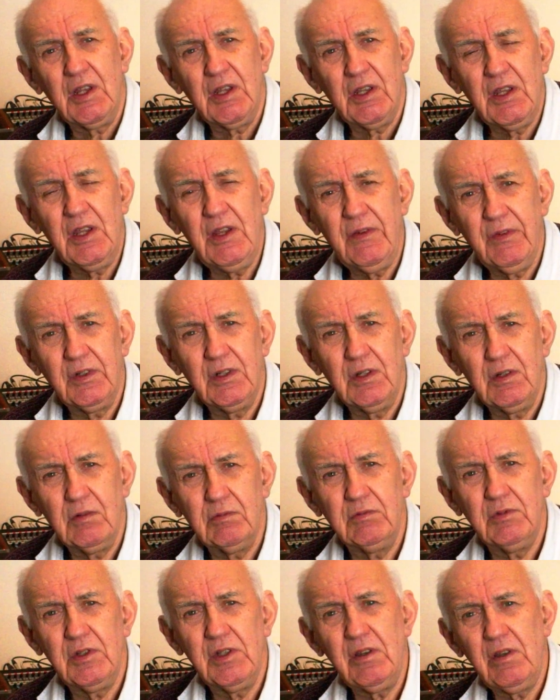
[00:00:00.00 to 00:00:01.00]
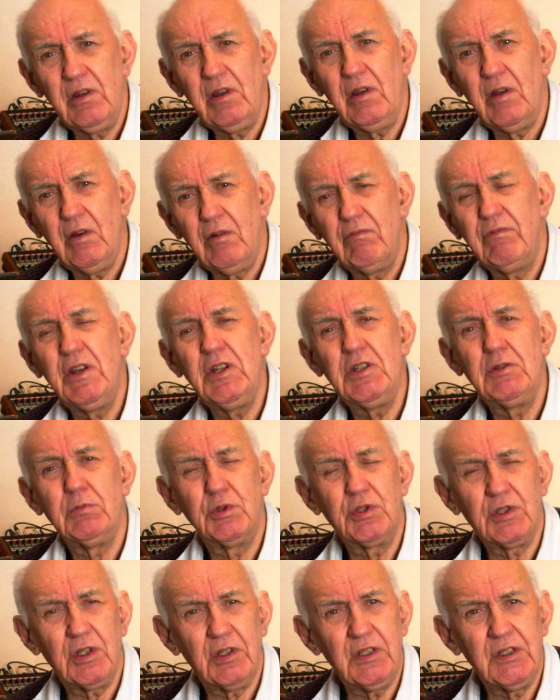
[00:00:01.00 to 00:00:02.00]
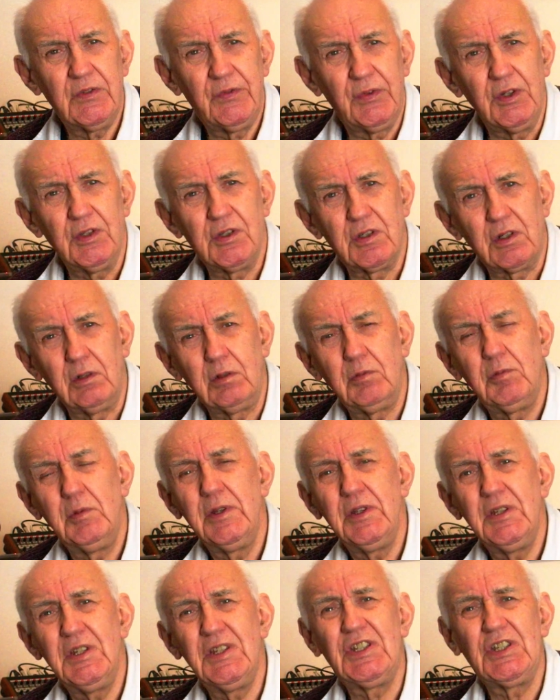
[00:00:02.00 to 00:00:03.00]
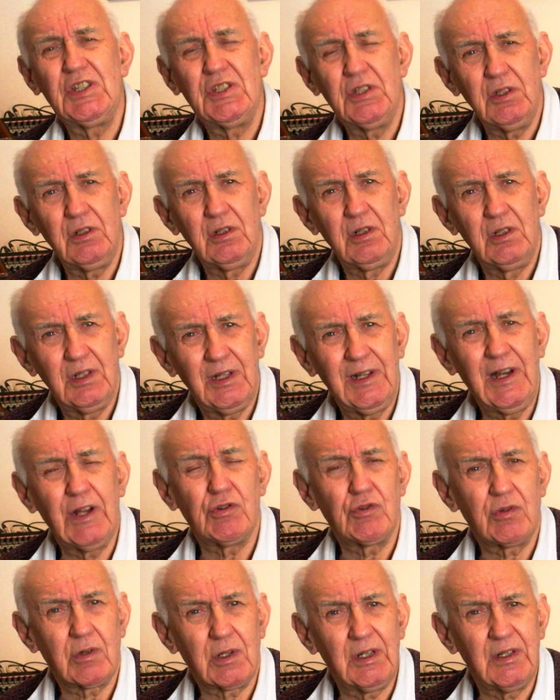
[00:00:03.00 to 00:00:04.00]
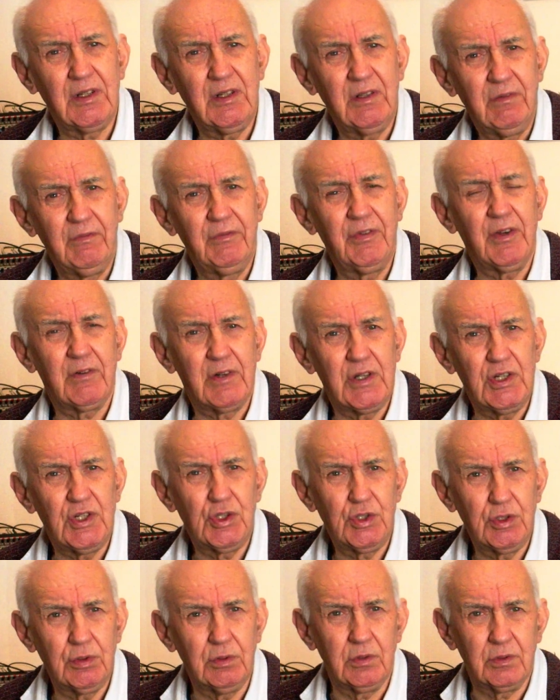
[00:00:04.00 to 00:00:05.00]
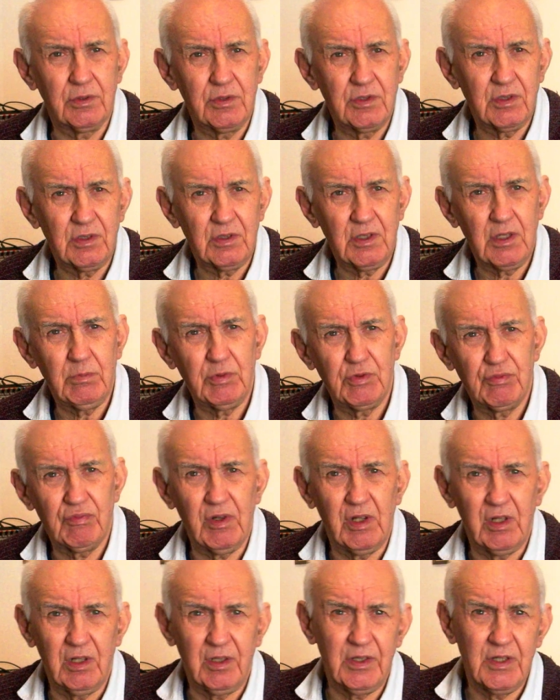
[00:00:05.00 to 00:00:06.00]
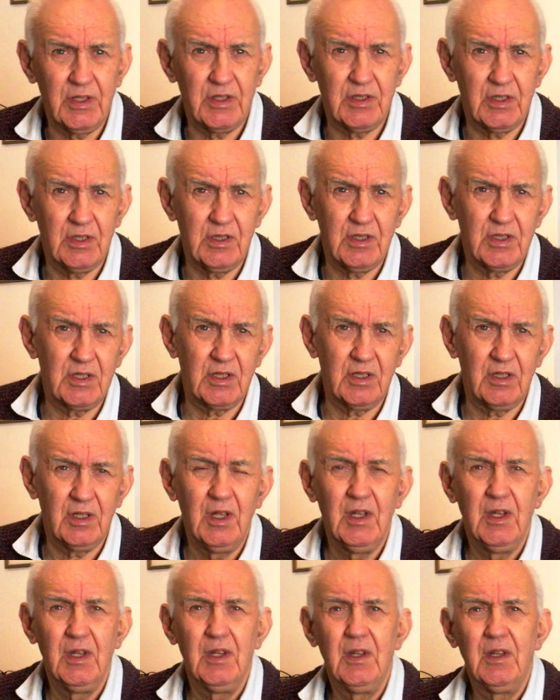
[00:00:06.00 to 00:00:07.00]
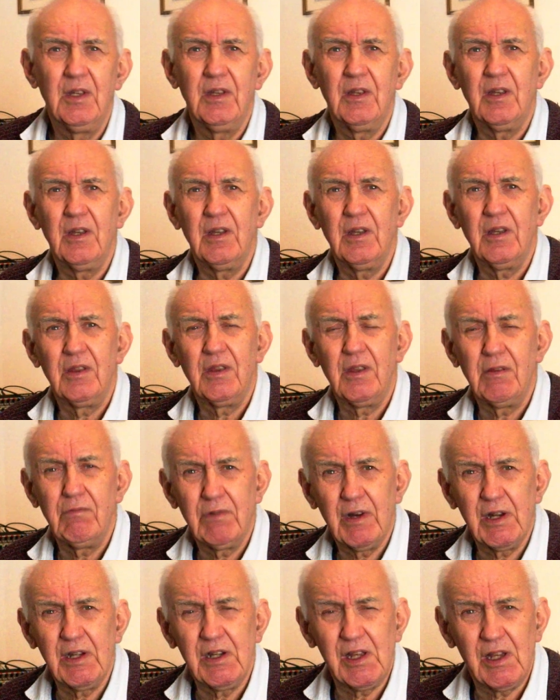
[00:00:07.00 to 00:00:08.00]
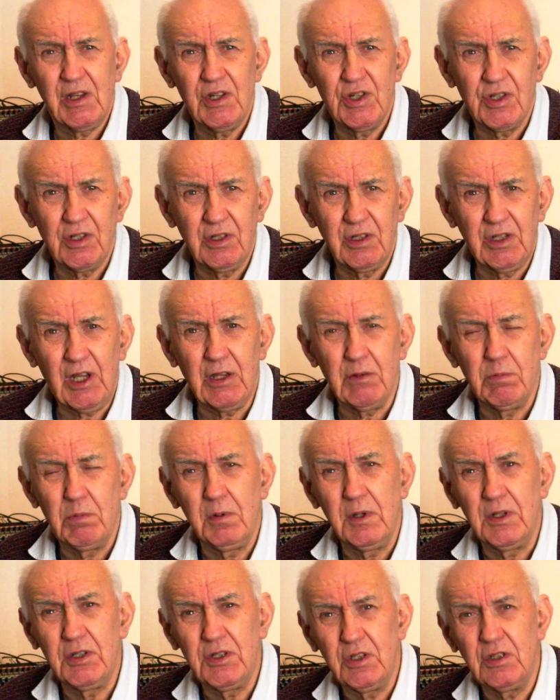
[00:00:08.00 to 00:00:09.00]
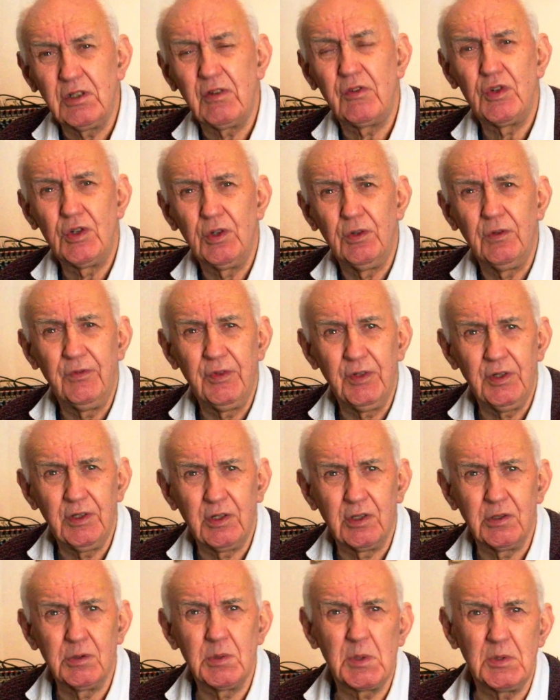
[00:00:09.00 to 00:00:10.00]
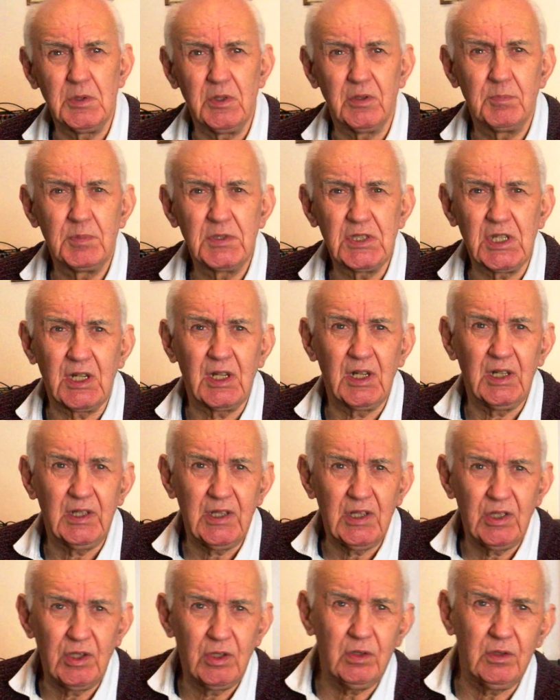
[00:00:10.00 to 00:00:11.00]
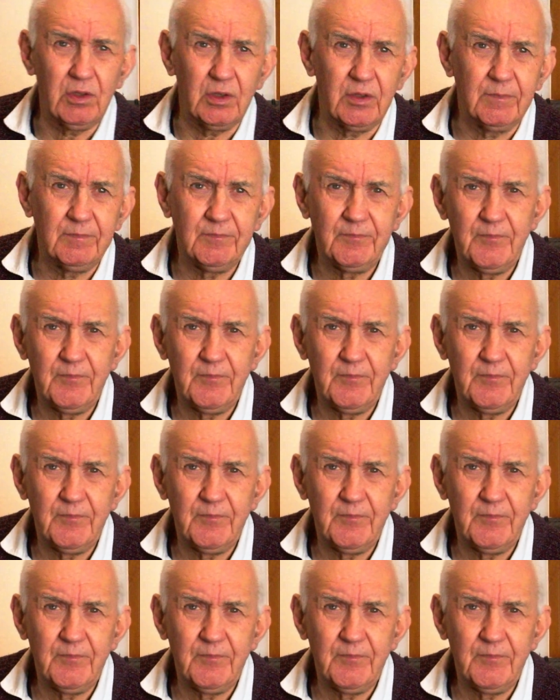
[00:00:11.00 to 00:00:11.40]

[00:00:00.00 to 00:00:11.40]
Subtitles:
even a reasonable size vertical is still electrically very short. And it was realised that the radiation capabilities of short verticals was not particularly good.